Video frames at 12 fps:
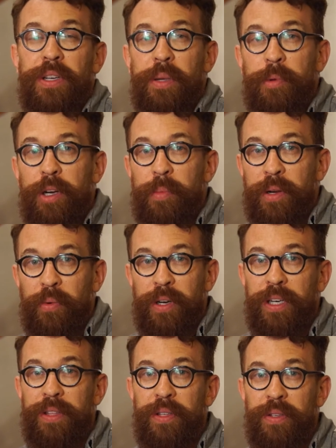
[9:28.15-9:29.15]
about my work
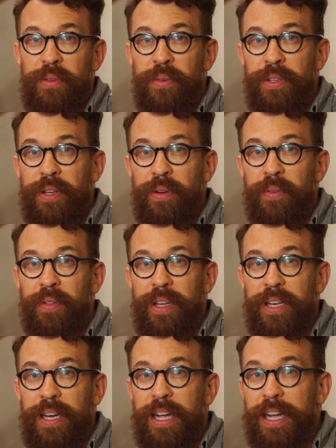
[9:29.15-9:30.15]
in the studio
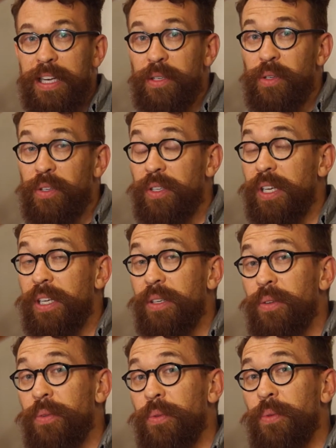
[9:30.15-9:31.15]
that I just need
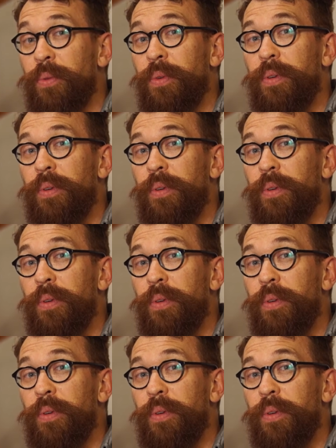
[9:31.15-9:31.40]
to